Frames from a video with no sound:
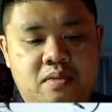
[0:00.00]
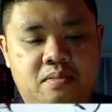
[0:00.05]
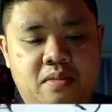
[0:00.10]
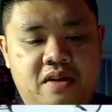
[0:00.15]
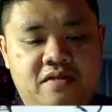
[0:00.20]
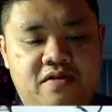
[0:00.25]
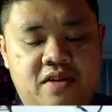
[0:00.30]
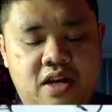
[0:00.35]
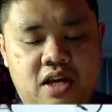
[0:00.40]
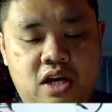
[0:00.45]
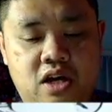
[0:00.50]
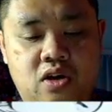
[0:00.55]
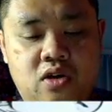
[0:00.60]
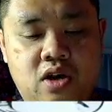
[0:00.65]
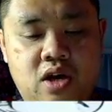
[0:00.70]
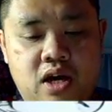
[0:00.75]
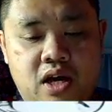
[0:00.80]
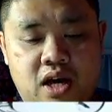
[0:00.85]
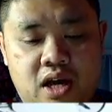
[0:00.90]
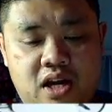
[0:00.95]
to my video.
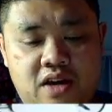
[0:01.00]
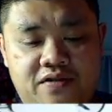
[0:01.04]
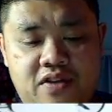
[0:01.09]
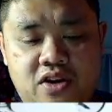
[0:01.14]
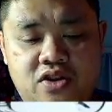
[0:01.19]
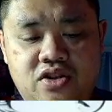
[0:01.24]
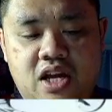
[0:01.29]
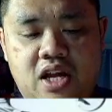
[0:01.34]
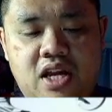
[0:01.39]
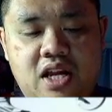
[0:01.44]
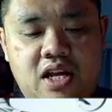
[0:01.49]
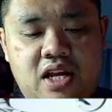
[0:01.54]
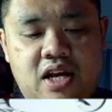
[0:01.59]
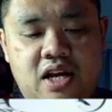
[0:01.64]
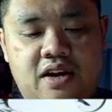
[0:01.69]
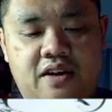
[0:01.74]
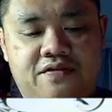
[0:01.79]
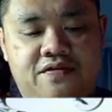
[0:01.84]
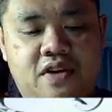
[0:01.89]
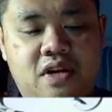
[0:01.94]
And if there's any
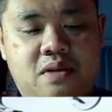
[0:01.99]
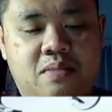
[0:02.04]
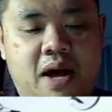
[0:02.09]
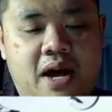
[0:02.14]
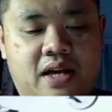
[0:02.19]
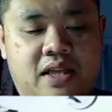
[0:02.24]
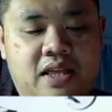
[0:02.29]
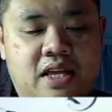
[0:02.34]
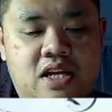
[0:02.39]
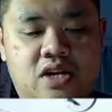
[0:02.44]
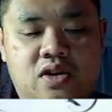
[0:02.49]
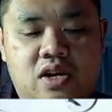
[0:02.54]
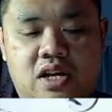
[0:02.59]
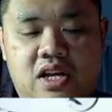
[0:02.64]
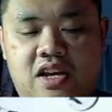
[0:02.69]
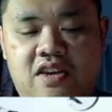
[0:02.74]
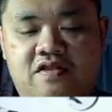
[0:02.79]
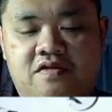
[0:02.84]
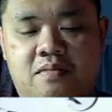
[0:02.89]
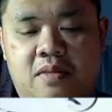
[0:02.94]
feedback that you can
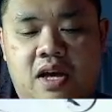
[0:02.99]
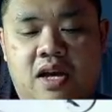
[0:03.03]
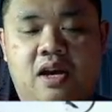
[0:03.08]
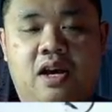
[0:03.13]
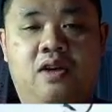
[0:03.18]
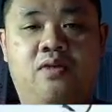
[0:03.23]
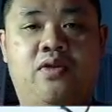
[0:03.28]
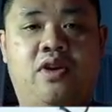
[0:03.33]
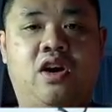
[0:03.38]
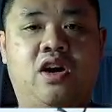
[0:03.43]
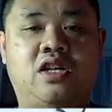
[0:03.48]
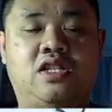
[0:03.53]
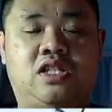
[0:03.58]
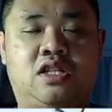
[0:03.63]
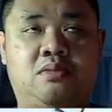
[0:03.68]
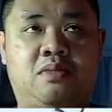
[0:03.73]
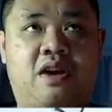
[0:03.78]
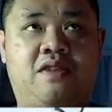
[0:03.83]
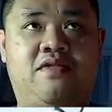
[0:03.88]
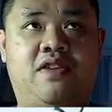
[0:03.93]
give me in regards to
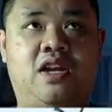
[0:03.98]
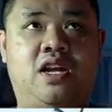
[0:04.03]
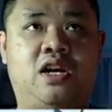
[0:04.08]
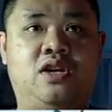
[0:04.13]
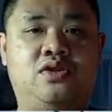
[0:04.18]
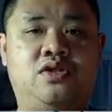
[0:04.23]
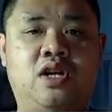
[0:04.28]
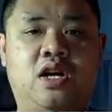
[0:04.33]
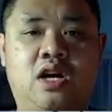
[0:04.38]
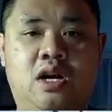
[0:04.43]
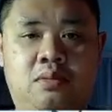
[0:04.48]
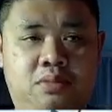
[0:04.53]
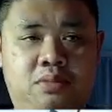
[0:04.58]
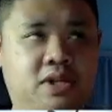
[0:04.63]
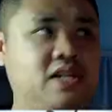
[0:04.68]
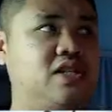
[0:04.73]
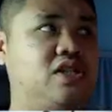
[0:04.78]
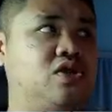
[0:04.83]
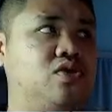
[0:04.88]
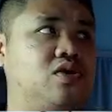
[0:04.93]
my videos,
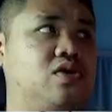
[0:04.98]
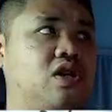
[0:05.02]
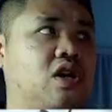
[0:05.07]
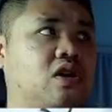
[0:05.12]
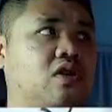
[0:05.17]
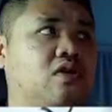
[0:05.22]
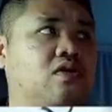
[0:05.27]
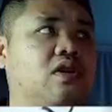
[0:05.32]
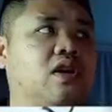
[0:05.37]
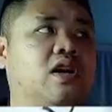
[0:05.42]
please do so.